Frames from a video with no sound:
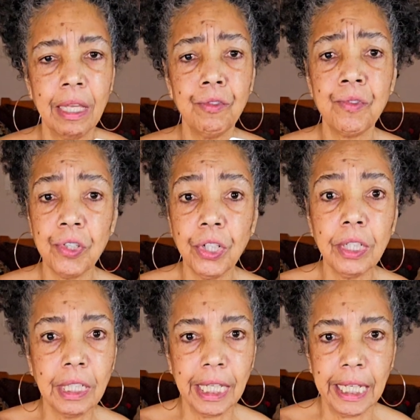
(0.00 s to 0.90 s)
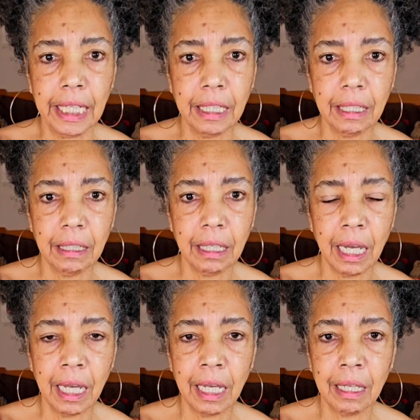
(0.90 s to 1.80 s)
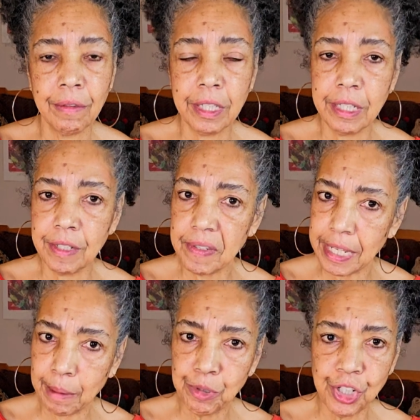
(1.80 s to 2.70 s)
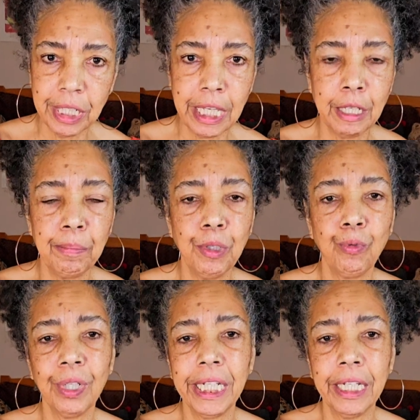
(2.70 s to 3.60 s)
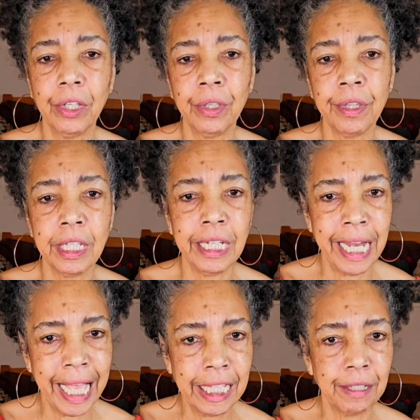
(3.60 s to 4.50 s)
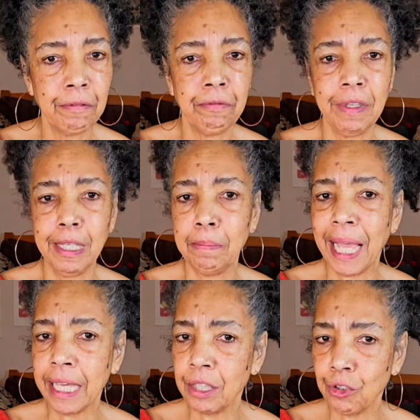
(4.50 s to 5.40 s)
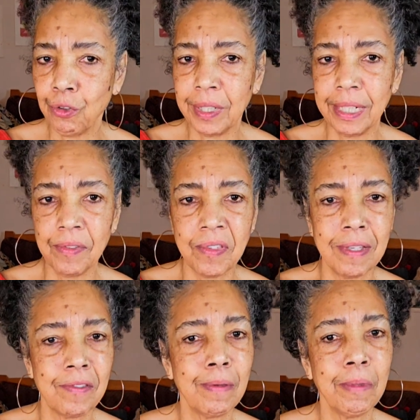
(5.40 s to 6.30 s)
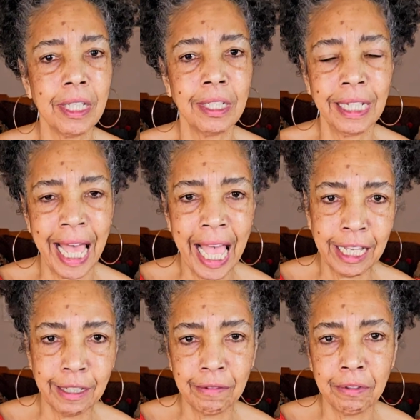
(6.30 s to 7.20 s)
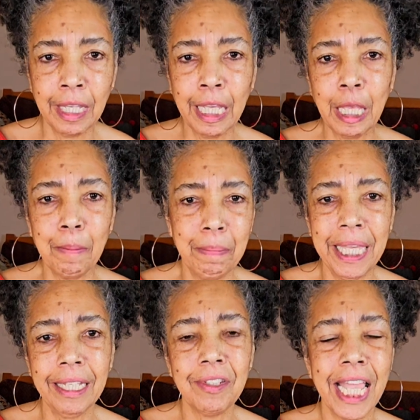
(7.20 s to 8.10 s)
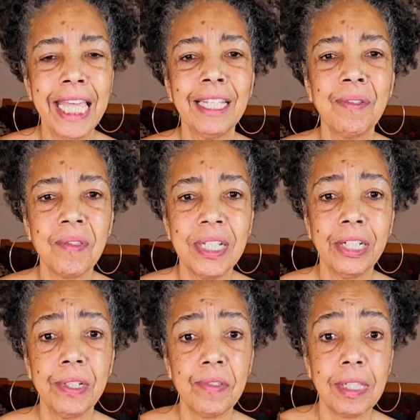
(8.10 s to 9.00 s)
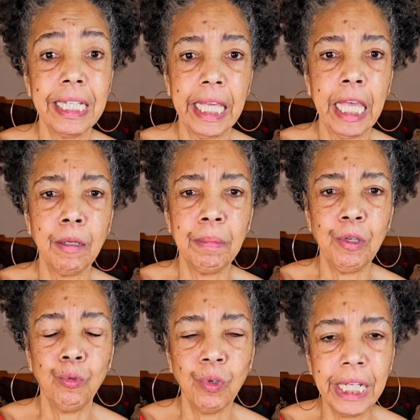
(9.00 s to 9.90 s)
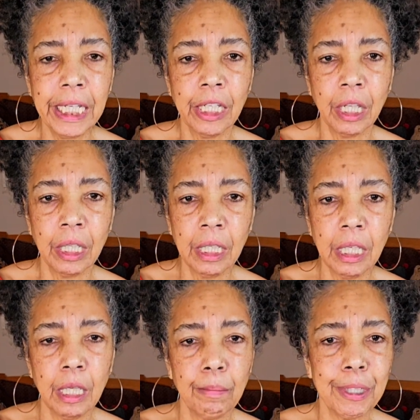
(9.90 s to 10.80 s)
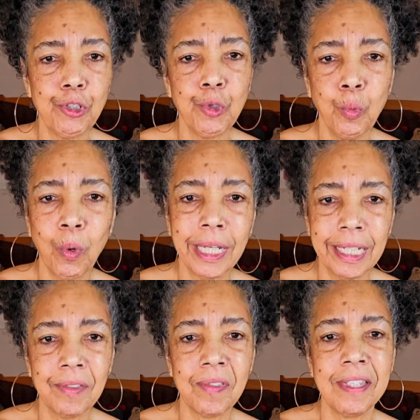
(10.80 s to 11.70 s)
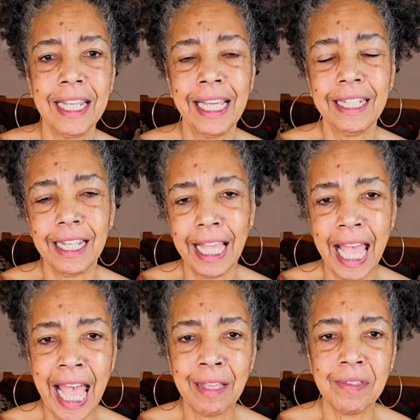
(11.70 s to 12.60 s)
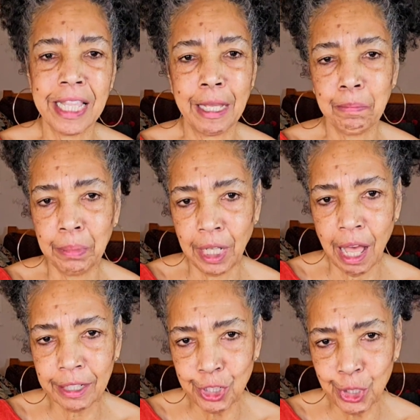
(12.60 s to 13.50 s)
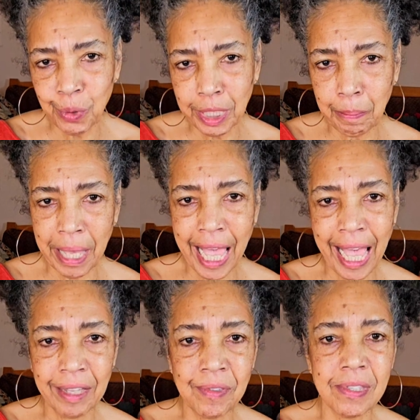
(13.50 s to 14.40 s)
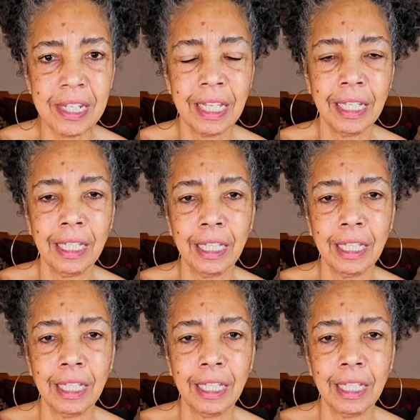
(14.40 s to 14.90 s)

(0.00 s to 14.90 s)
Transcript: Certainly, the deception can be real, the negative feedback, the criticism, the lack of being taken seriously can be real. But to what extent has that blocked you in the past?